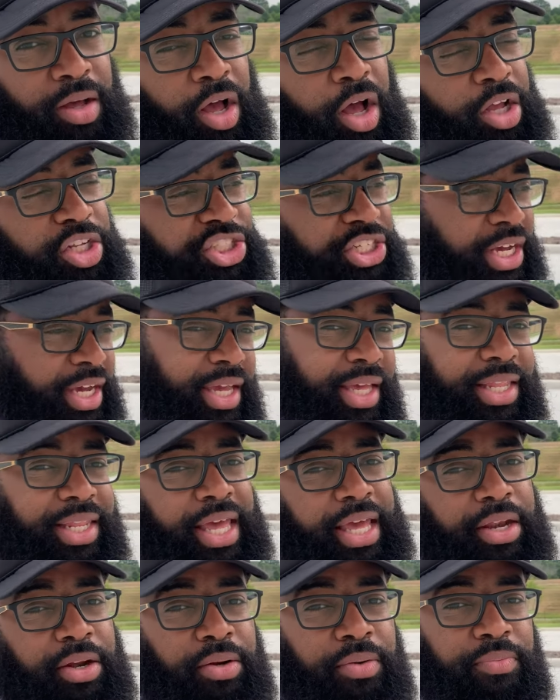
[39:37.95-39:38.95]
I'll check in
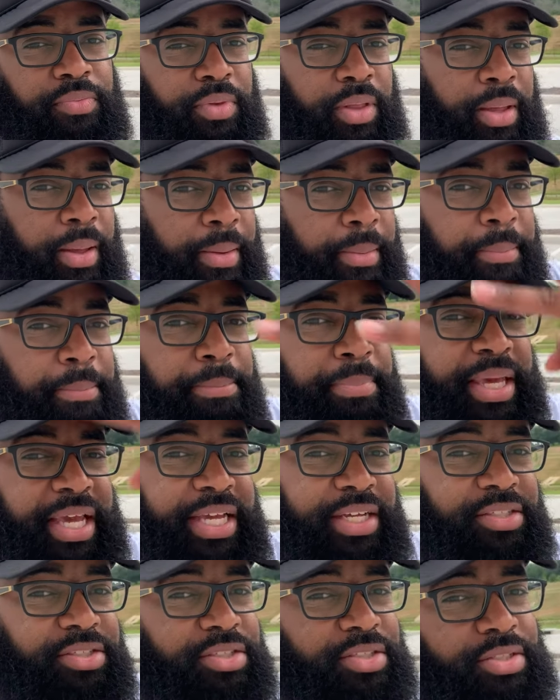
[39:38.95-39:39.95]
later.
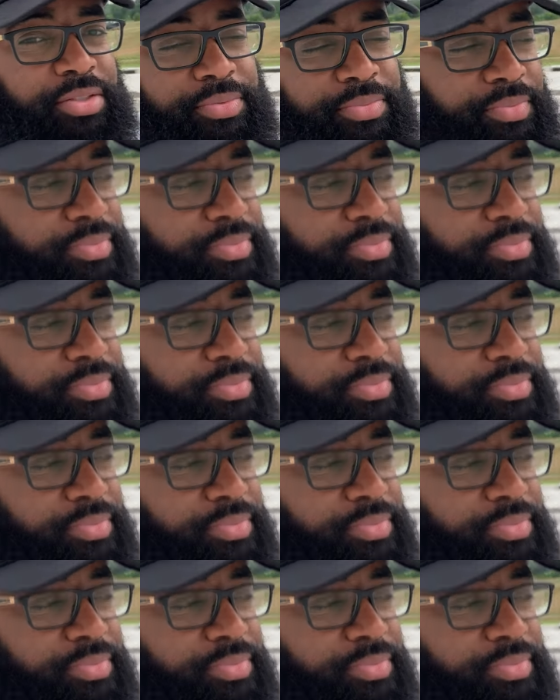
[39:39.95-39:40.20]
Peace.